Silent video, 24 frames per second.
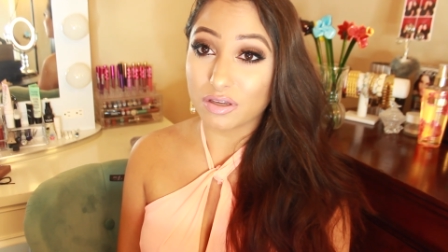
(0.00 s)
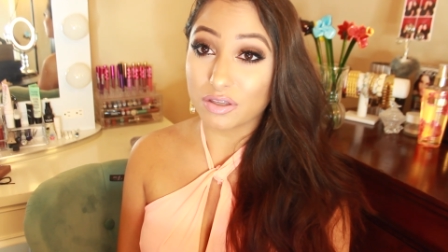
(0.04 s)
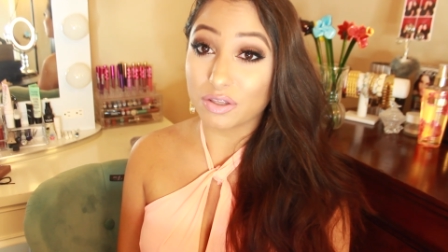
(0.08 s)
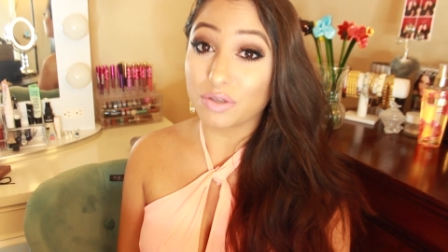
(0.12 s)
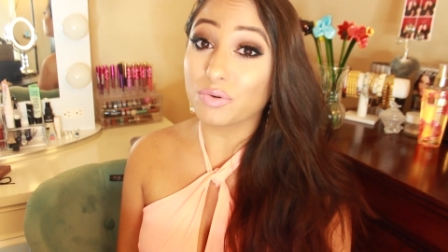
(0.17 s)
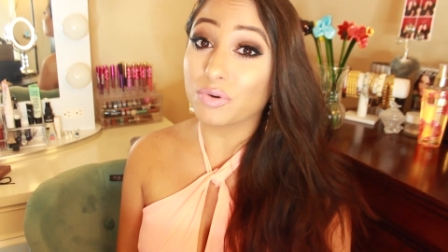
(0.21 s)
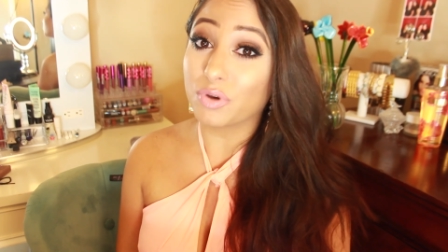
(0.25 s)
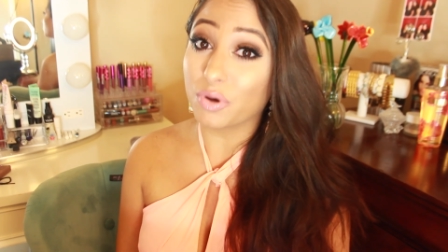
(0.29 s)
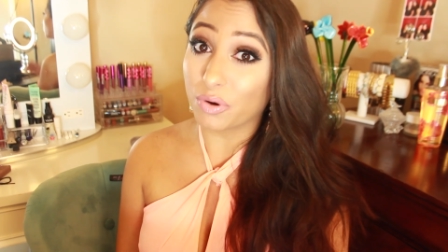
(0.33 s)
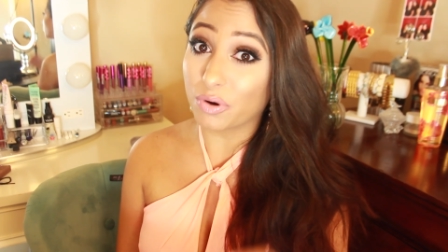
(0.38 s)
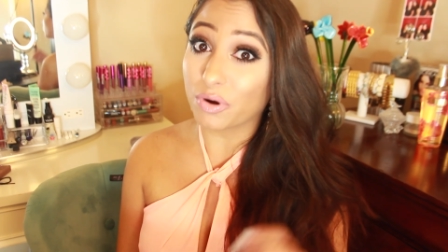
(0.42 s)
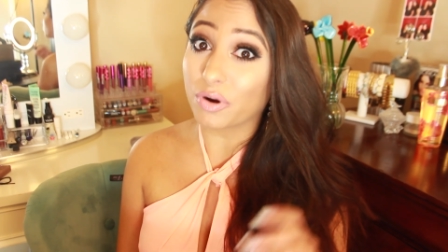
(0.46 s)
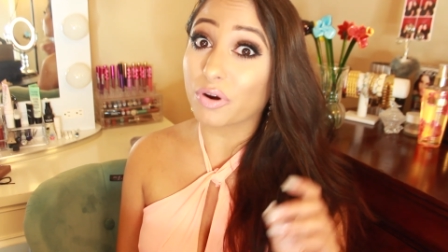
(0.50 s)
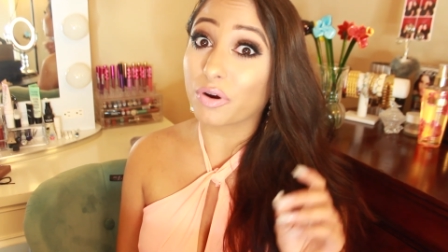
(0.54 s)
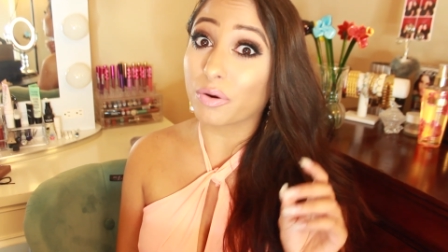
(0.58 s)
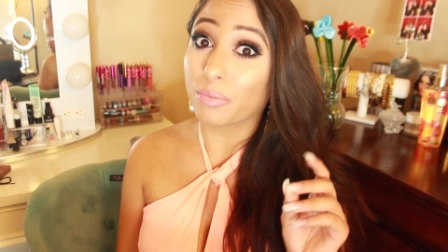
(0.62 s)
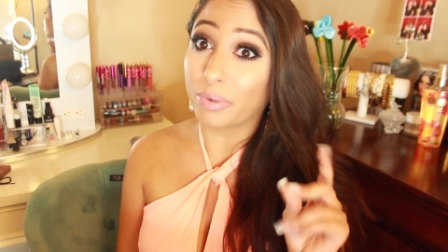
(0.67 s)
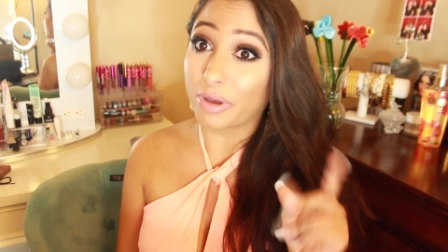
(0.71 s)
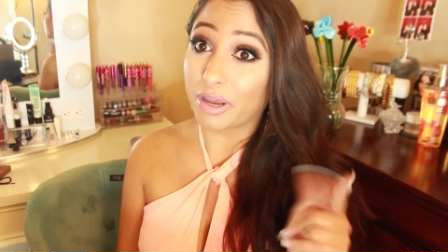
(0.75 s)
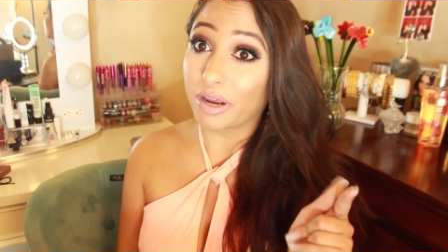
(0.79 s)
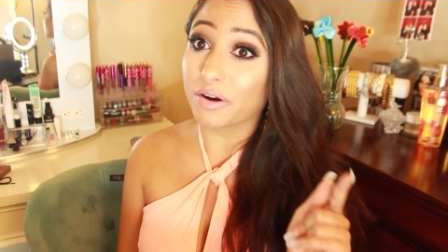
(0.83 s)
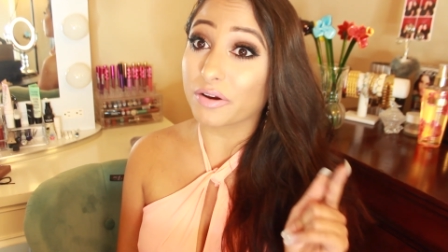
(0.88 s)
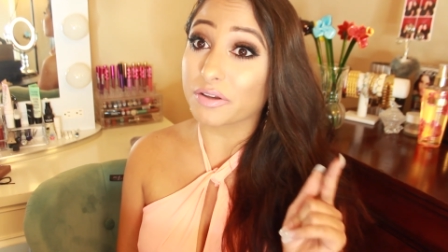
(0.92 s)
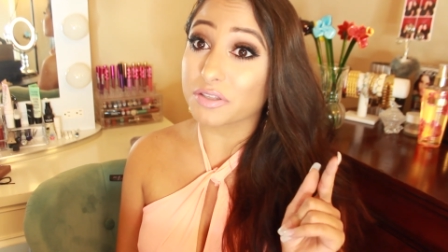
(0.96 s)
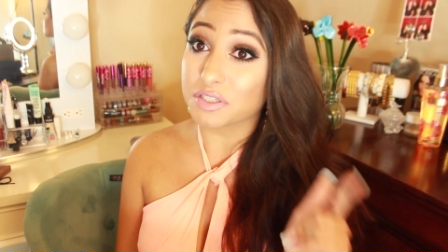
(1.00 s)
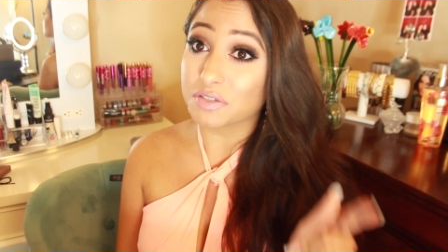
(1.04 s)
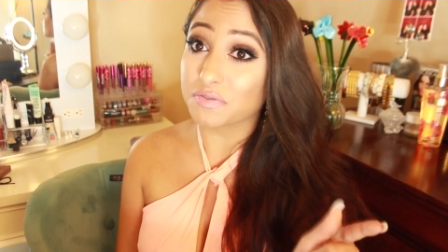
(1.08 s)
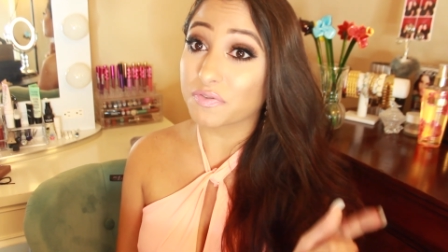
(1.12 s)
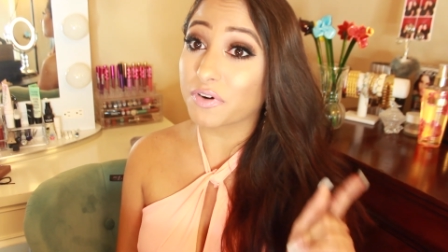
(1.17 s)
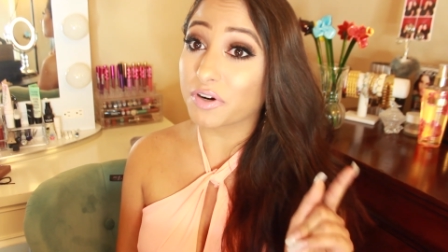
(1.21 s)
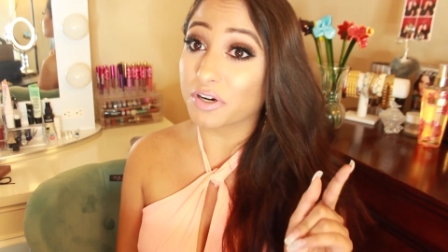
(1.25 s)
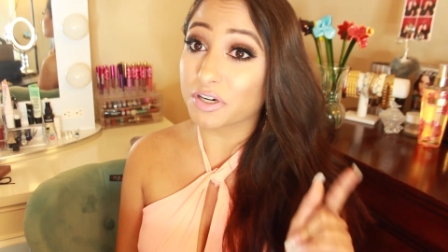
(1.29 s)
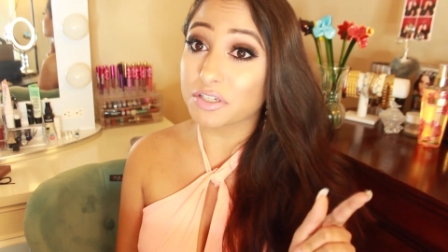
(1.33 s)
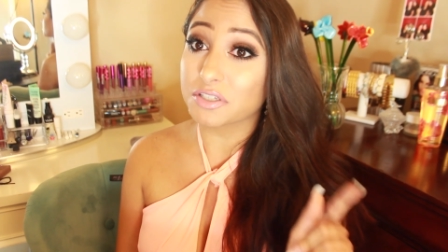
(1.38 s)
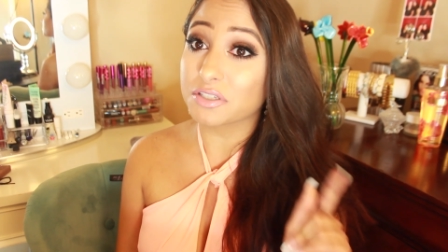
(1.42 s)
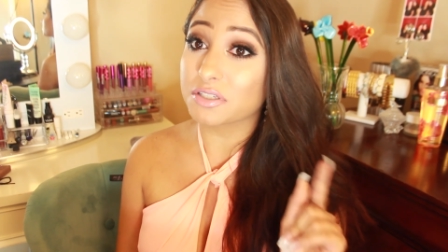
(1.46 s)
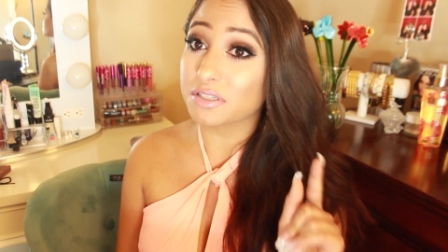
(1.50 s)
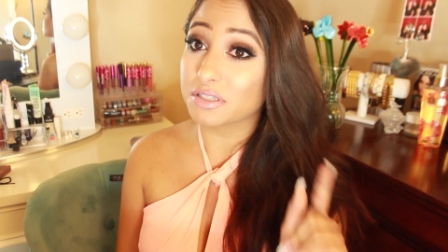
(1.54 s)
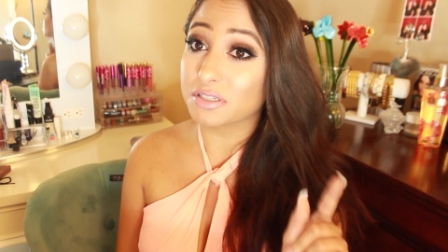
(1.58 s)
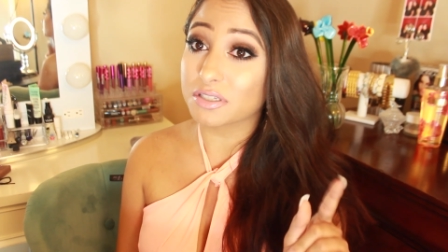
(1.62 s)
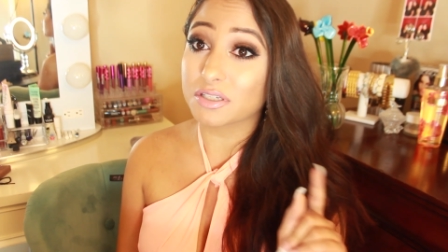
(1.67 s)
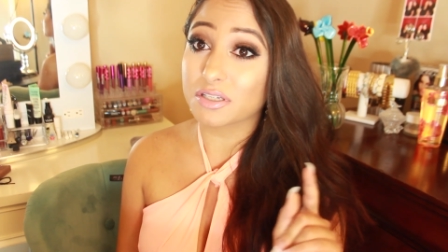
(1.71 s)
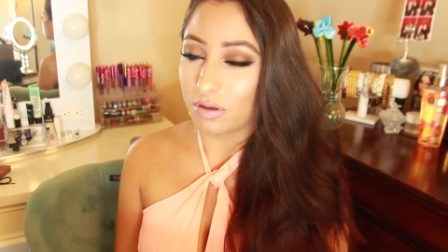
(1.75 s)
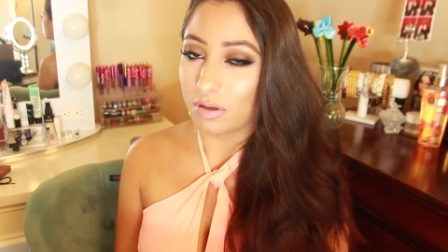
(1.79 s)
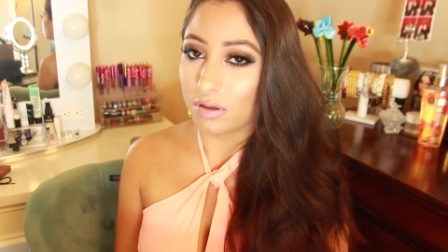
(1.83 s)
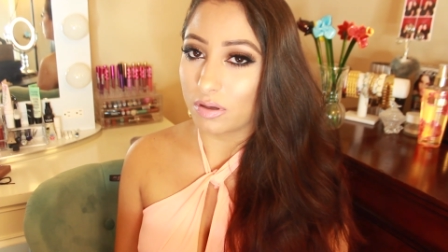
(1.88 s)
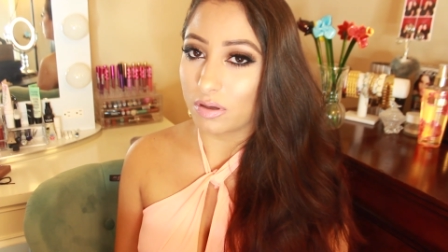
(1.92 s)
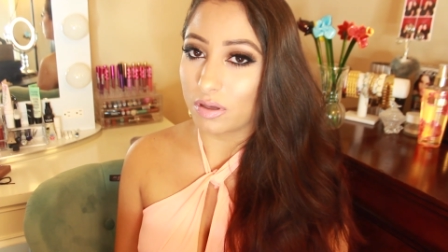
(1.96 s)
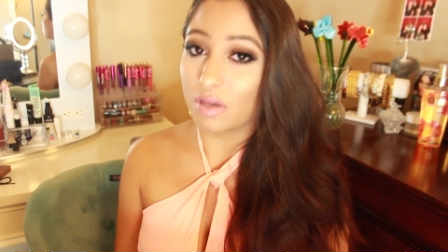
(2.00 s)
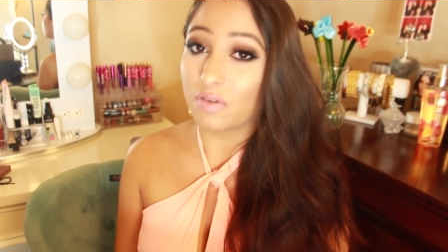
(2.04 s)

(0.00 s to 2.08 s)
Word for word: you go to her parents first.